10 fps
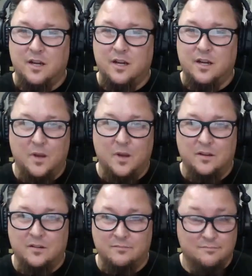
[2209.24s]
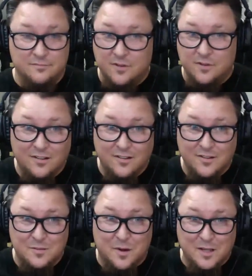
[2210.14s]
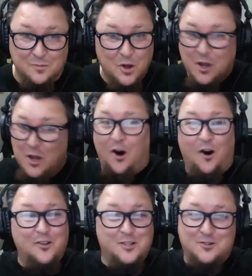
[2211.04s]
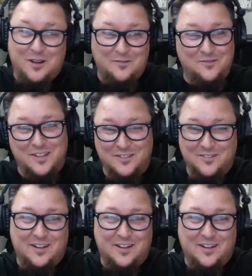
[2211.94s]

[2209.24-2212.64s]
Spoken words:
for making all of this possible. All this dream and they're